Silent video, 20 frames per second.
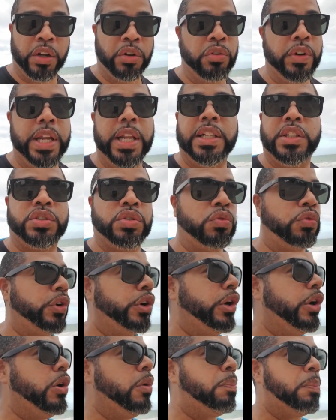And greed is a
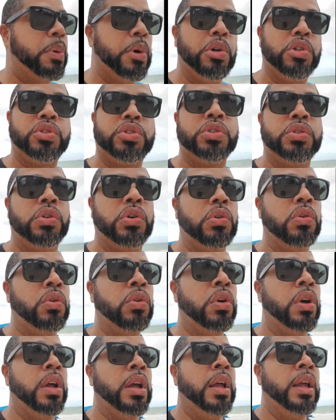real personal
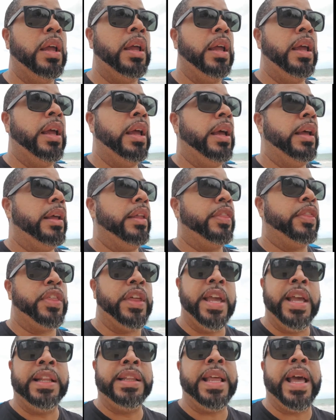
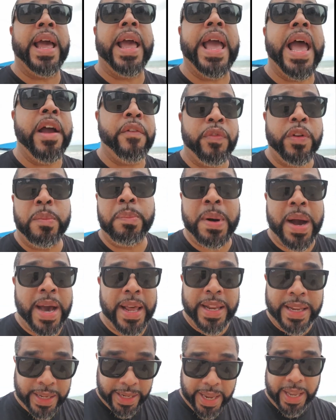thing that
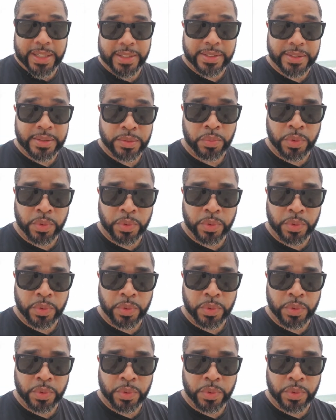everybody gets.